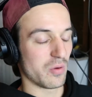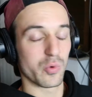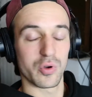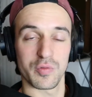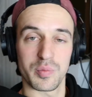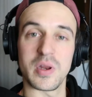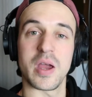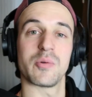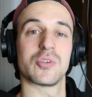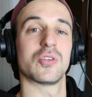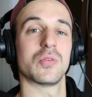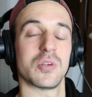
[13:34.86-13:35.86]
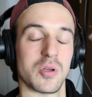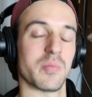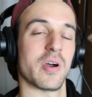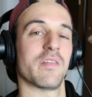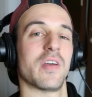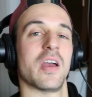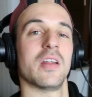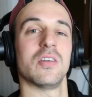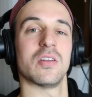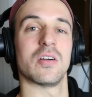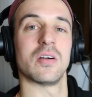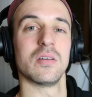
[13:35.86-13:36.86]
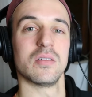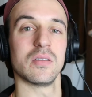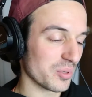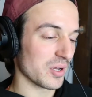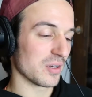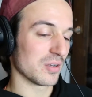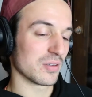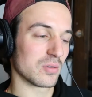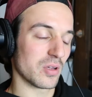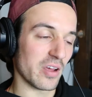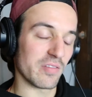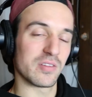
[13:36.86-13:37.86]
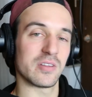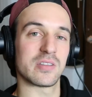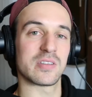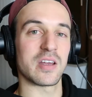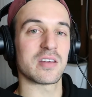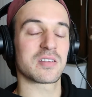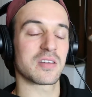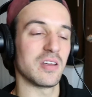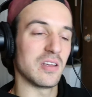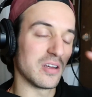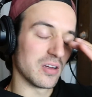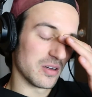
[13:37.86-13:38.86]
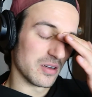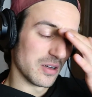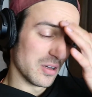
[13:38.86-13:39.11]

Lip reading: I would have been able to do it in my van, you know, but to have this desk here,